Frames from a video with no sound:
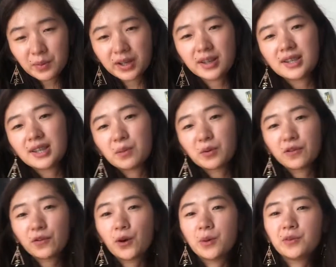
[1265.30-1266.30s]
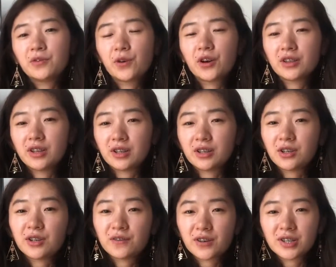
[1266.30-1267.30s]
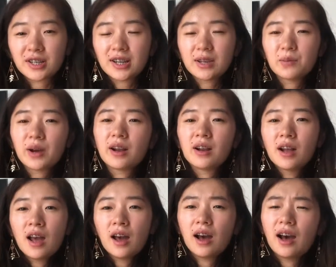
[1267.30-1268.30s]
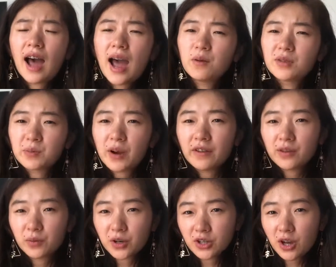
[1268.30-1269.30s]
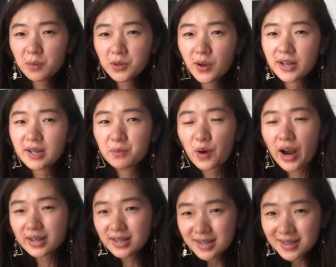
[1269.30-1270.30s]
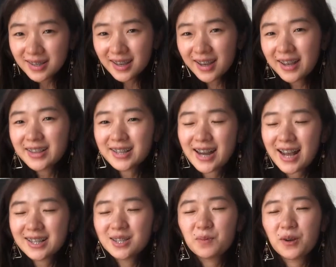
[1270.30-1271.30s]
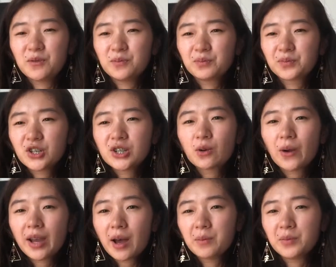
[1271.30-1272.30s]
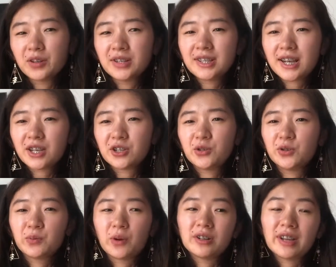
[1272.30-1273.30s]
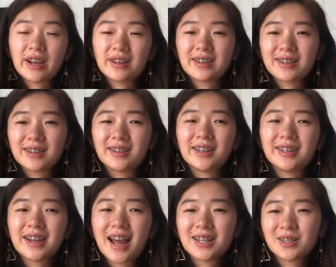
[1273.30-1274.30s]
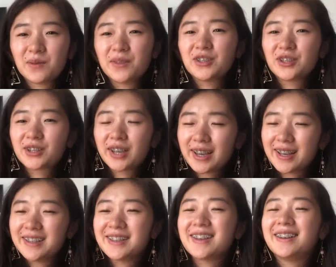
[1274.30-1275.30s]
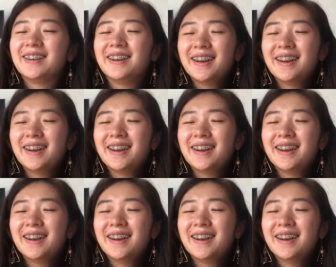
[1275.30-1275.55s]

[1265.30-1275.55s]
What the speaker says: because they performed for the university, but I was part of the workshop, so I didn't practice the dance. But just going up on stage to spontaneously dance with the kids and